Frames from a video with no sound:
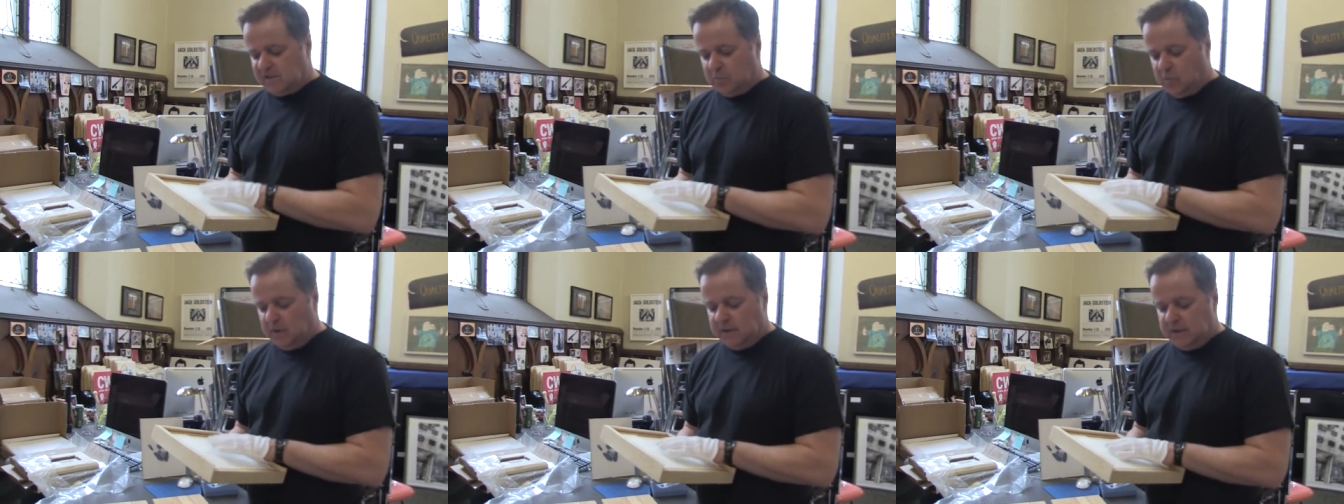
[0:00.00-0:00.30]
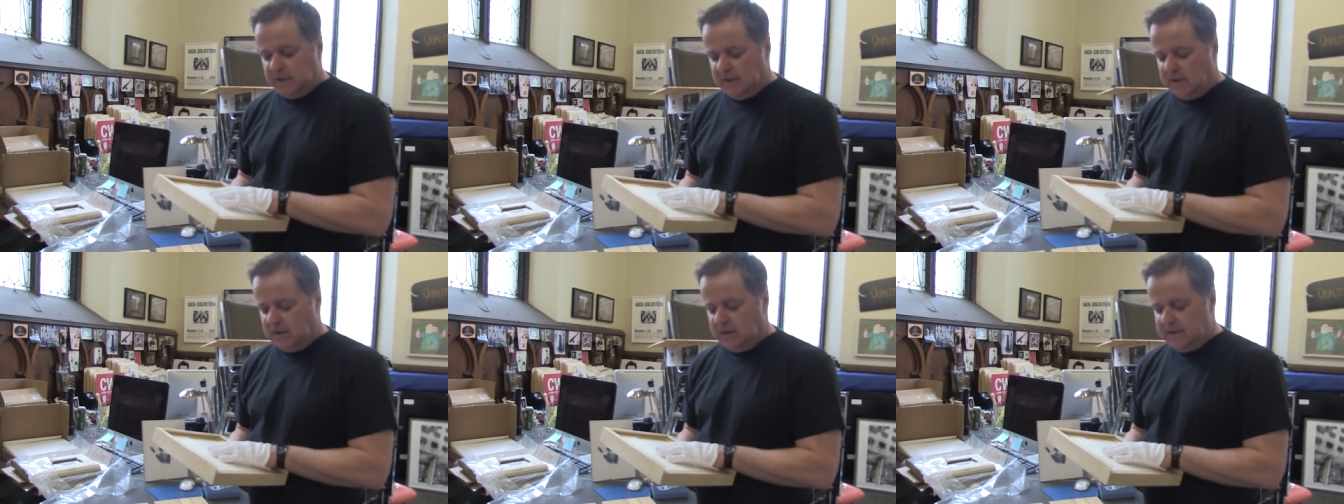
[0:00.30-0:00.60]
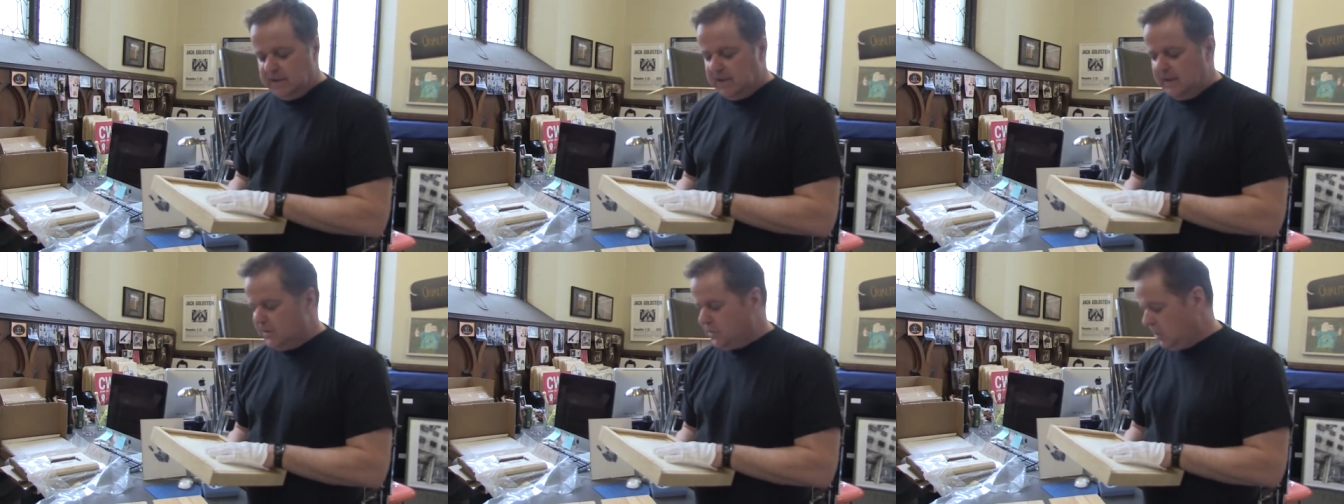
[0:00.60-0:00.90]
one little
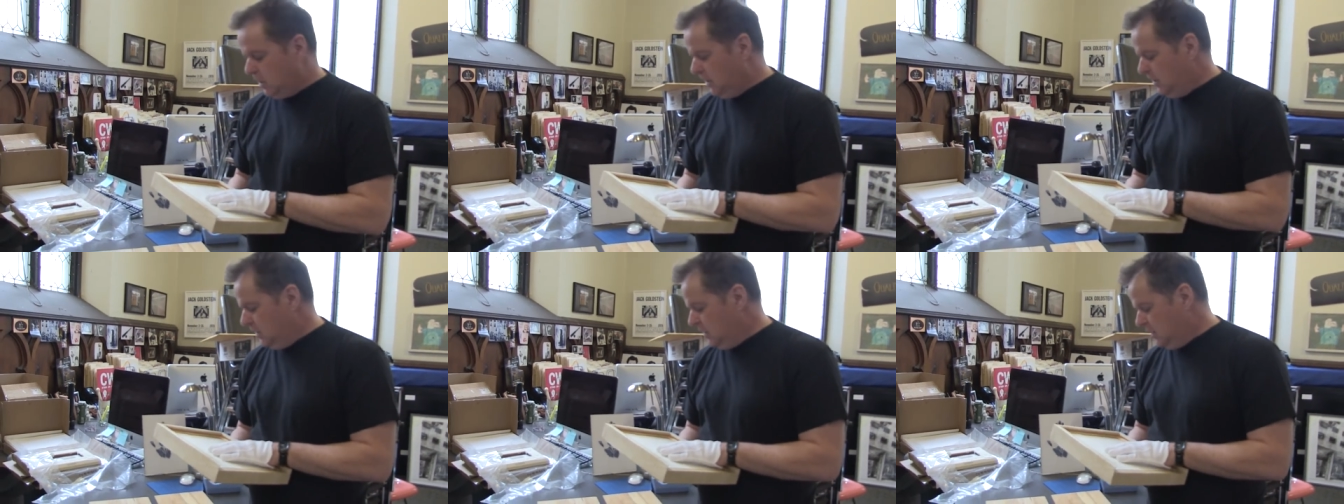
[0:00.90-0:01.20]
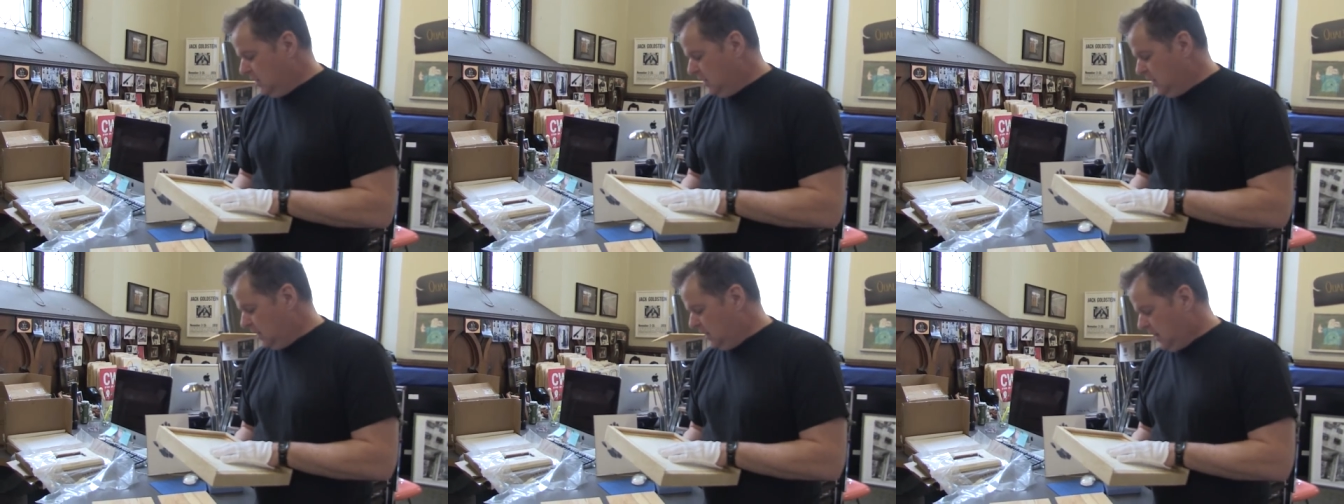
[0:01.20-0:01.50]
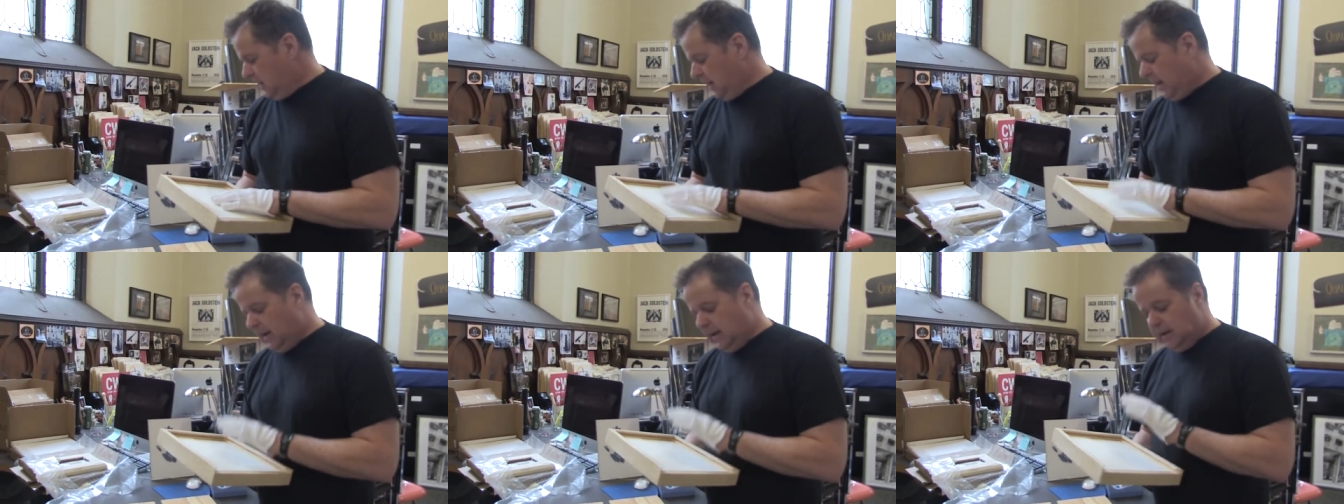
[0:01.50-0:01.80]
edition,
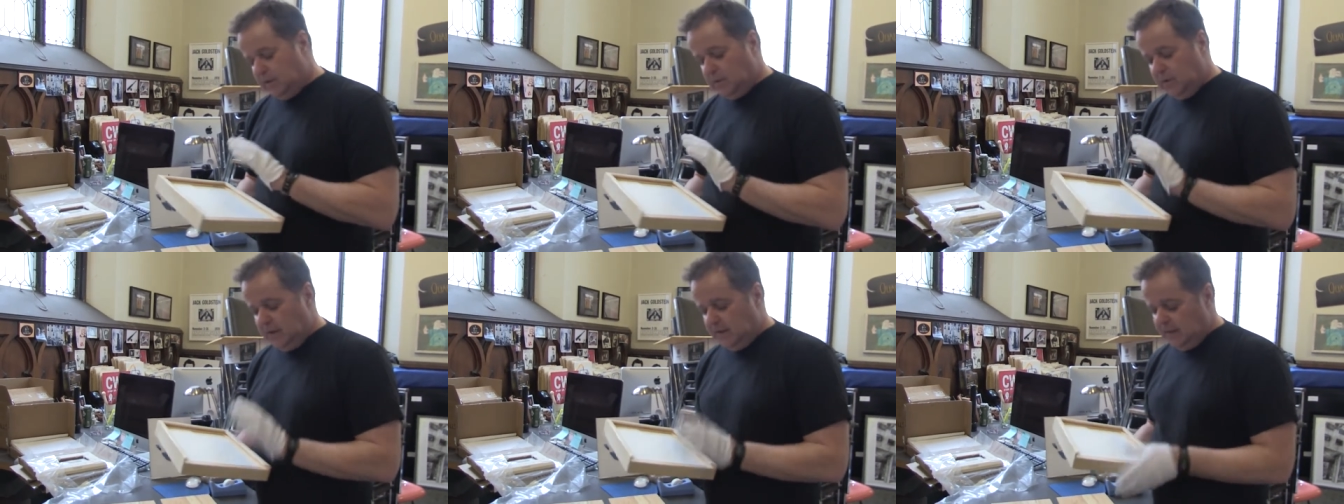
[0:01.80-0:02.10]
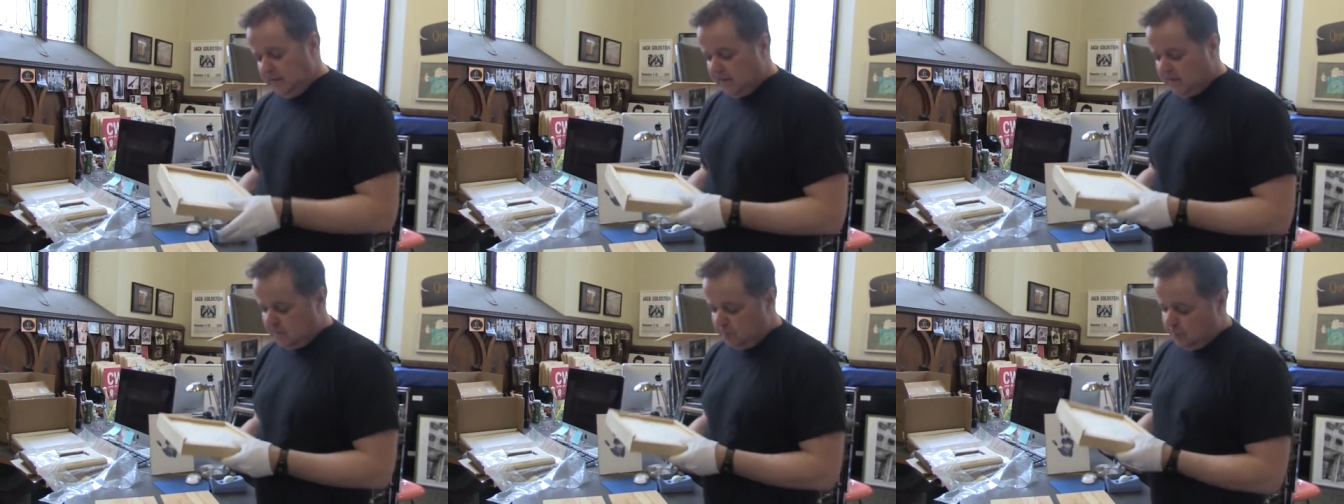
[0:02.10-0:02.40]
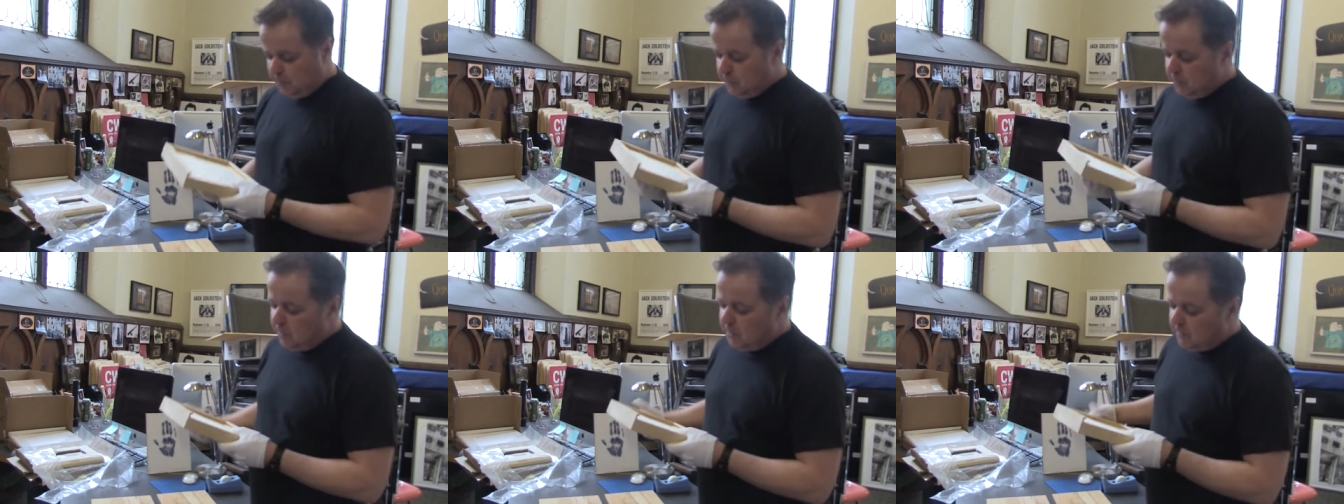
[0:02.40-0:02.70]
and in this
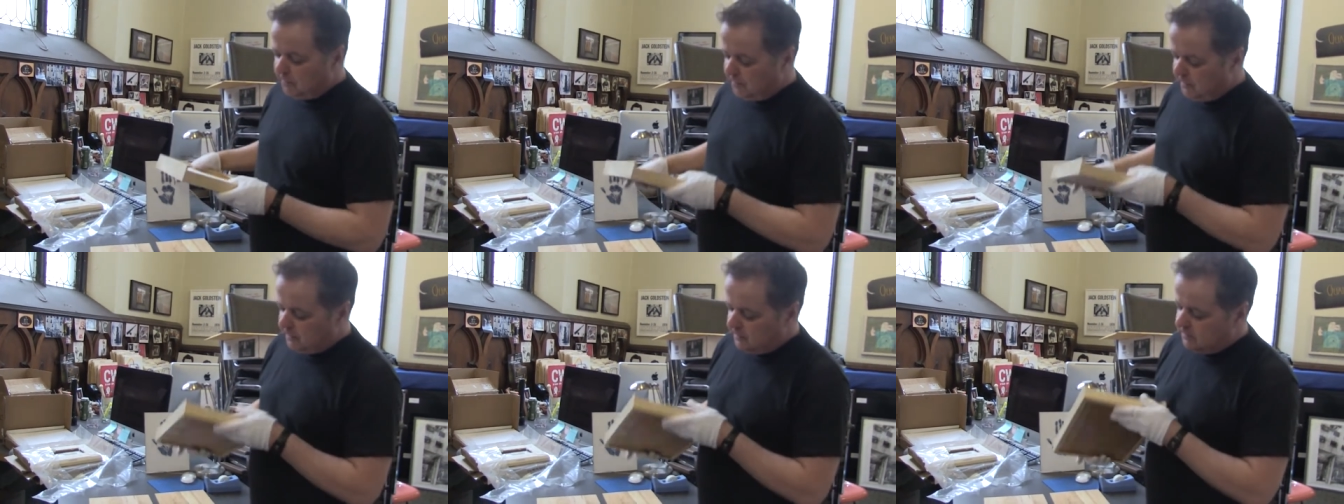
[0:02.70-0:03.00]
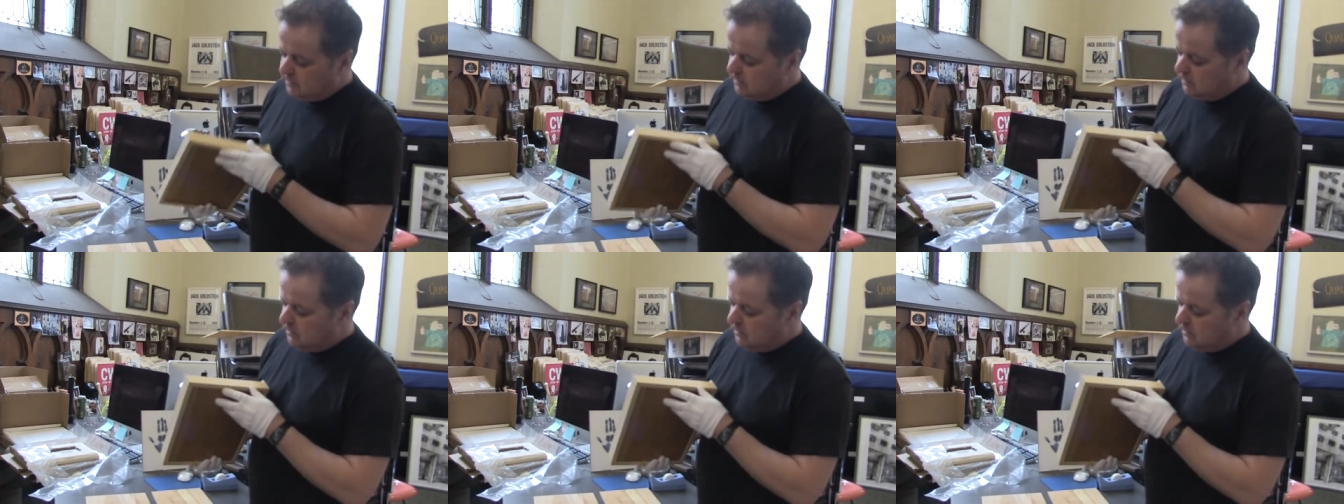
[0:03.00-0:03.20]
beautiful,